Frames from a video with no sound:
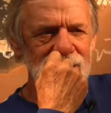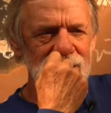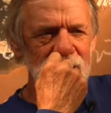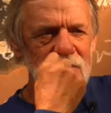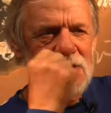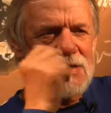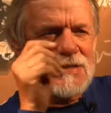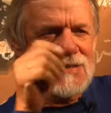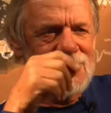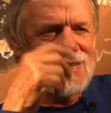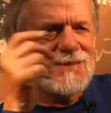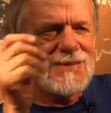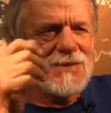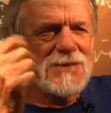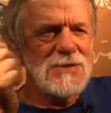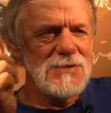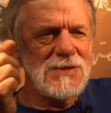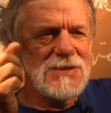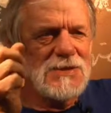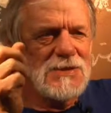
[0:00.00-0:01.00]
oh just
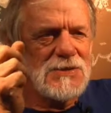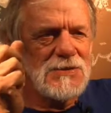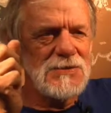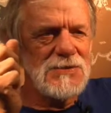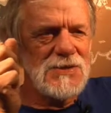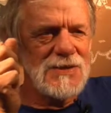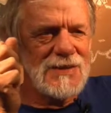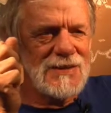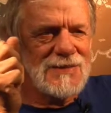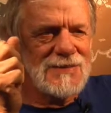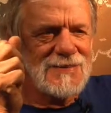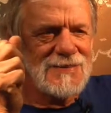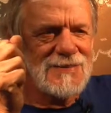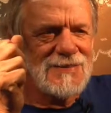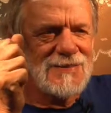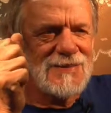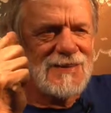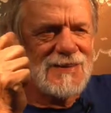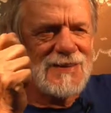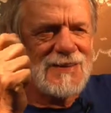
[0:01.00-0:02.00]
continuing to do things
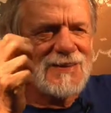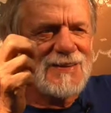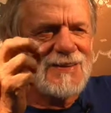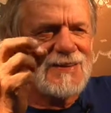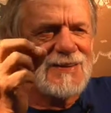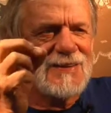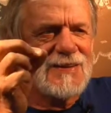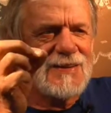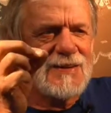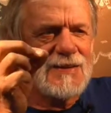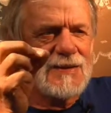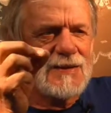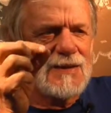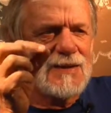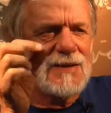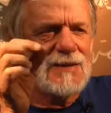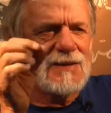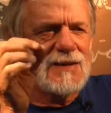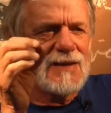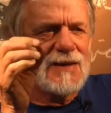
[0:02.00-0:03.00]
and, yeah
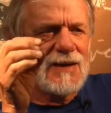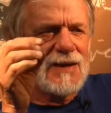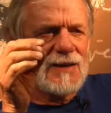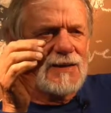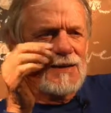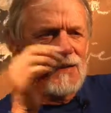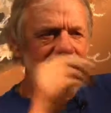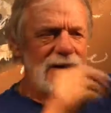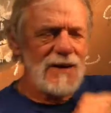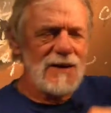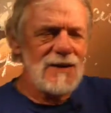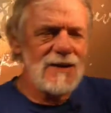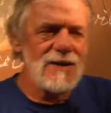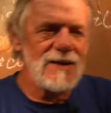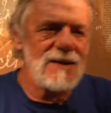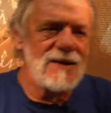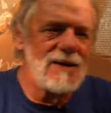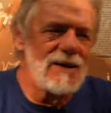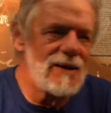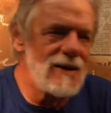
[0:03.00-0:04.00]
and and
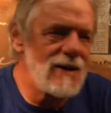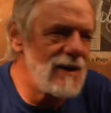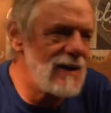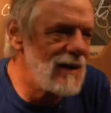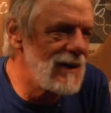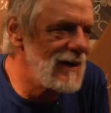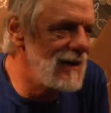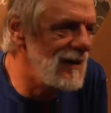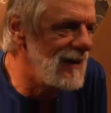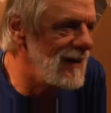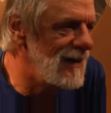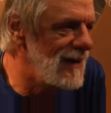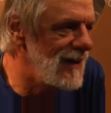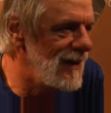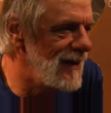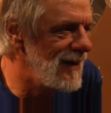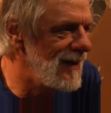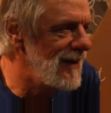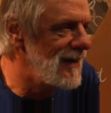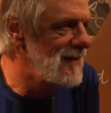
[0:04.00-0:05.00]
and uh,
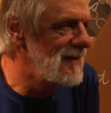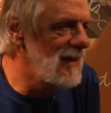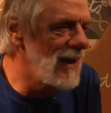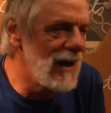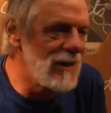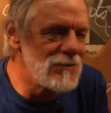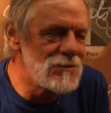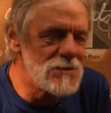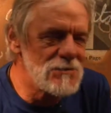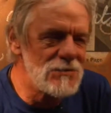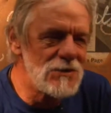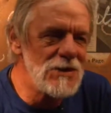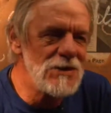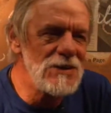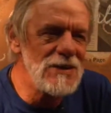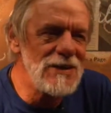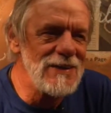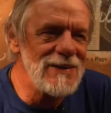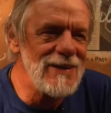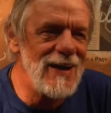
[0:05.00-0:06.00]
not
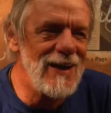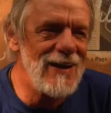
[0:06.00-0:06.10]
reverted